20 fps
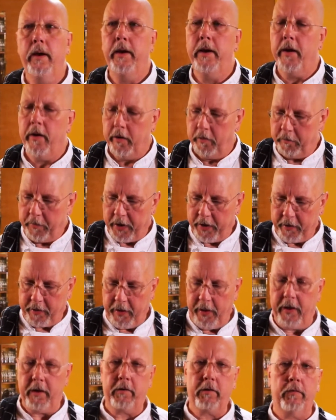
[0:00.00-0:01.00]
Now in my
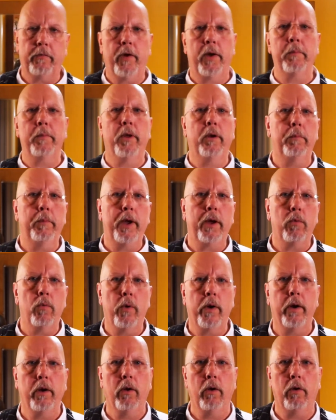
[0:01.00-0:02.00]
case, if I'm going to make
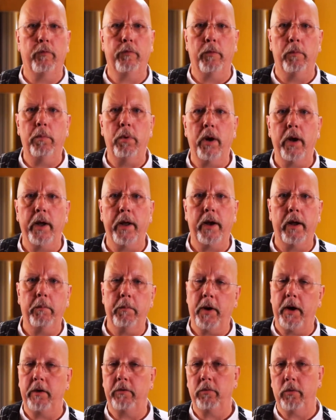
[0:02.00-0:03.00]
one loaf of bread, I
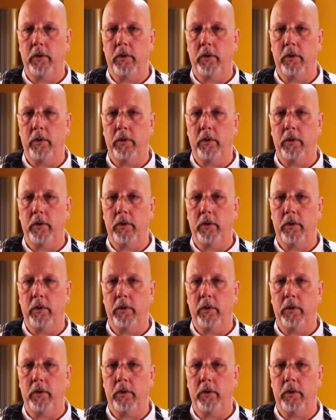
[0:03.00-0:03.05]
might as